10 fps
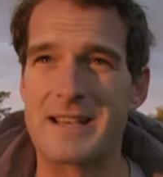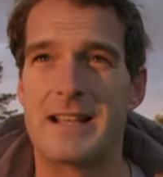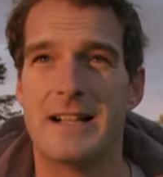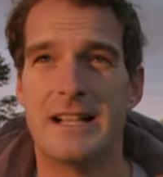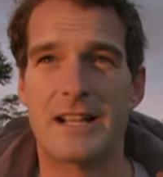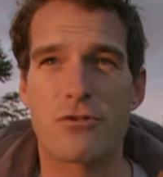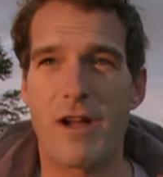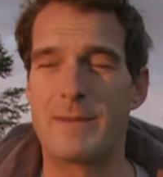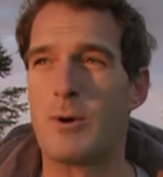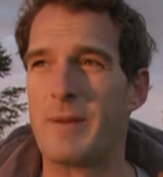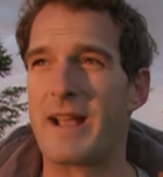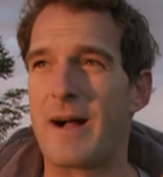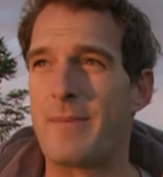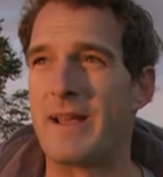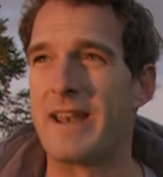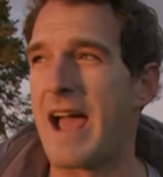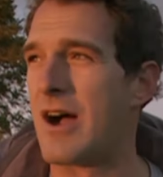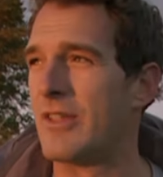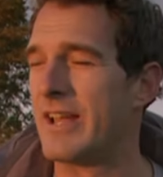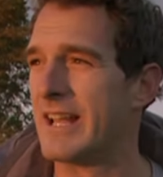and it's incredible being up here
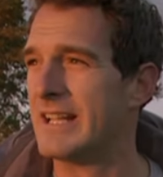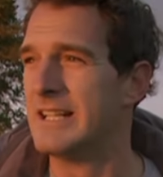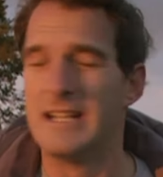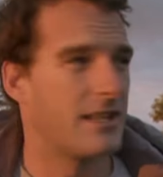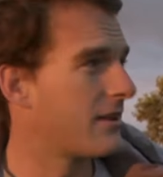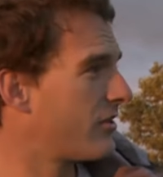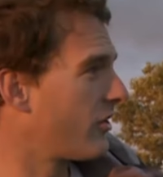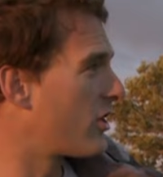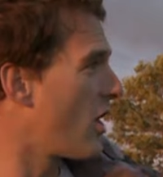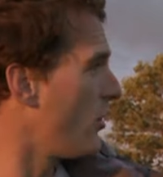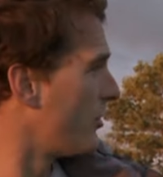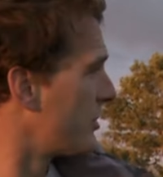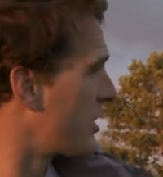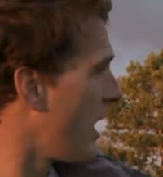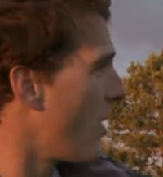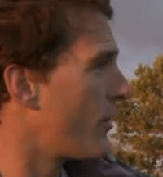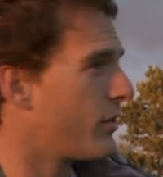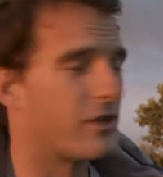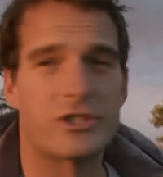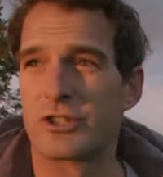now. The, the, there's a golden glow on all the